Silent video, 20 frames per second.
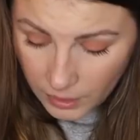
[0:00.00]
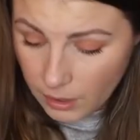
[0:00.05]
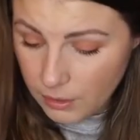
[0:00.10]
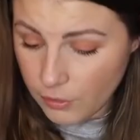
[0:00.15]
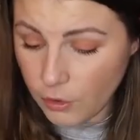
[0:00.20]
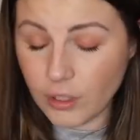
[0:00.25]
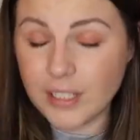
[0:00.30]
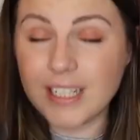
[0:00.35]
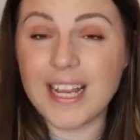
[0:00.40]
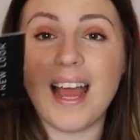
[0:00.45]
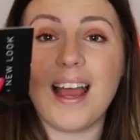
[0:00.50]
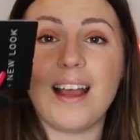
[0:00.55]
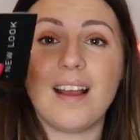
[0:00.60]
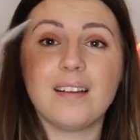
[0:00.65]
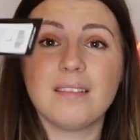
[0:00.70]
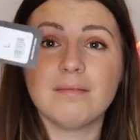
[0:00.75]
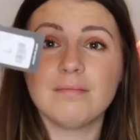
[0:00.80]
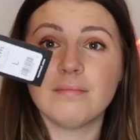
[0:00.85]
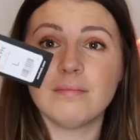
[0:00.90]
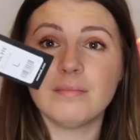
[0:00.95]
I've got a tag,
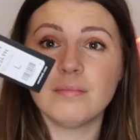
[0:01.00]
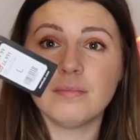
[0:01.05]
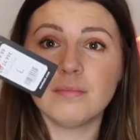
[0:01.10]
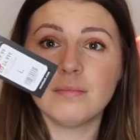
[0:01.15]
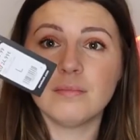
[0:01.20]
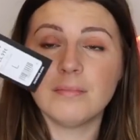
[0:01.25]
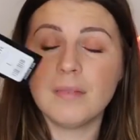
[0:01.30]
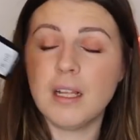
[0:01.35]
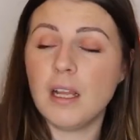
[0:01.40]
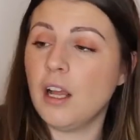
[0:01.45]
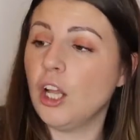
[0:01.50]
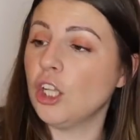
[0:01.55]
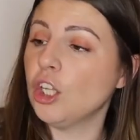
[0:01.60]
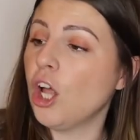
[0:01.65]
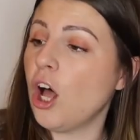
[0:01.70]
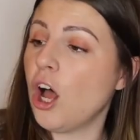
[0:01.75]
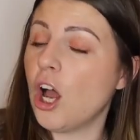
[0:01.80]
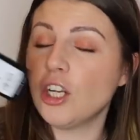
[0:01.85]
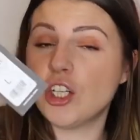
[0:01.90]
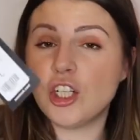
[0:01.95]
a
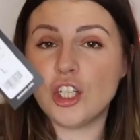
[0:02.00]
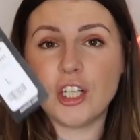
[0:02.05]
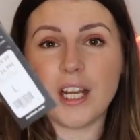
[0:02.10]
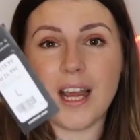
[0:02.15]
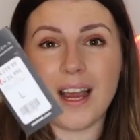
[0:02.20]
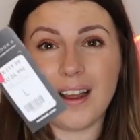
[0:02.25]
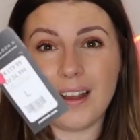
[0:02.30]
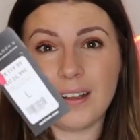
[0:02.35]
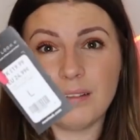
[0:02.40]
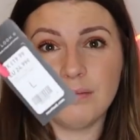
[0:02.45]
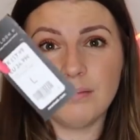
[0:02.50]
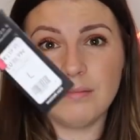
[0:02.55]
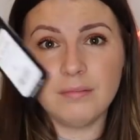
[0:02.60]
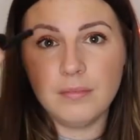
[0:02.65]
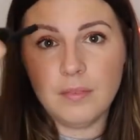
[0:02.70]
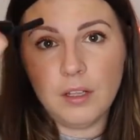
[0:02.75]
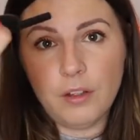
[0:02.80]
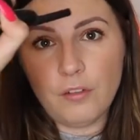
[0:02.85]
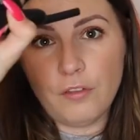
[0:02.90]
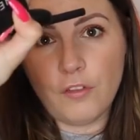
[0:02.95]
large tag
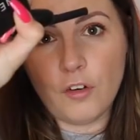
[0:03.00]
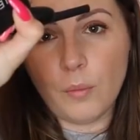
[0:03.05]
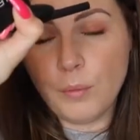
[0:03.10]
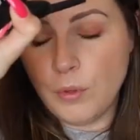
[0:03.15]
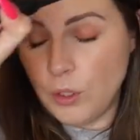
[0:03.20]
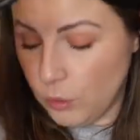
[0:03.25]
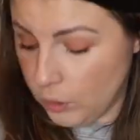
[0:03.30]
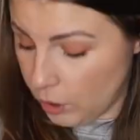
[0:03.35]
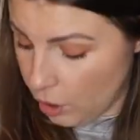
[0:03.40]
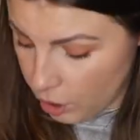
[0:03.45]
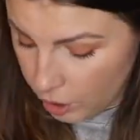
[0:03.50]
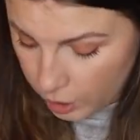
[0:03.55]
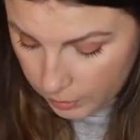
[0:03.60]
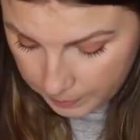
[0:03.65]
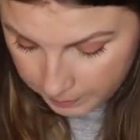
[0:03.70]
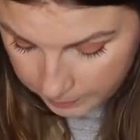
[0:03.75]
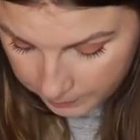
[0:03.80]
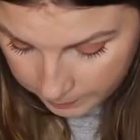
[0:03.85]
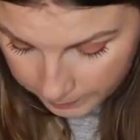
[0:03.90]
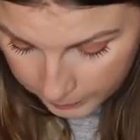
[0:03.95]
from New
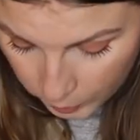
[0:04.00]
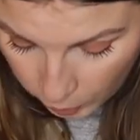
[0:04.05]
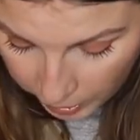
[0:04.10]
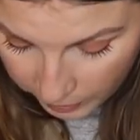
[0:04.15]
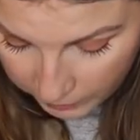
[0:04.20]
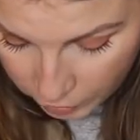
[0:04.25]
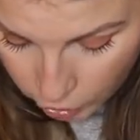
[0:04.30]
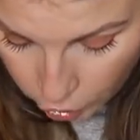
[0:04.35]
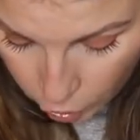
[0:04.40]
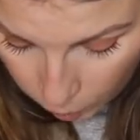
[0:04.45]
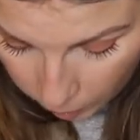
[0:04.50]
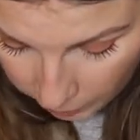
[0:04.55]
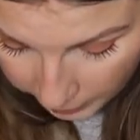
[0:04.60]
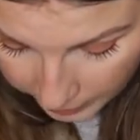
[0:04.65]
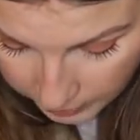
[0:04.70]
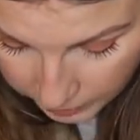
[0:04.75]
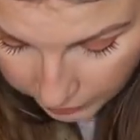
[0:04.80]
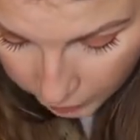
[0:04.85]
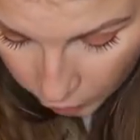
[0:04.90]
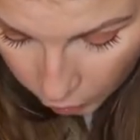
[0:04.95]
Look. I'm not even sure what
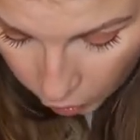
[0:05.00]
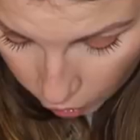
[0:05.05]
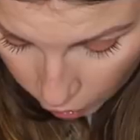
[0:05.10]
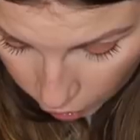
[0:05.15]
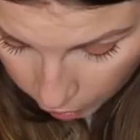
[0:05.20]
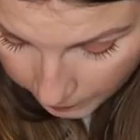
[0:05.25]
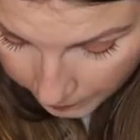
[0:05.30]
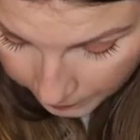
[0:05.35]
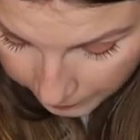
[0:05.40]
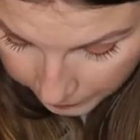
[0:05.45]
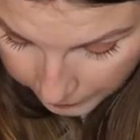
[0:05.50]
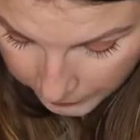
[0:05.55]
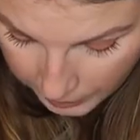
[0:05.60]
that's for.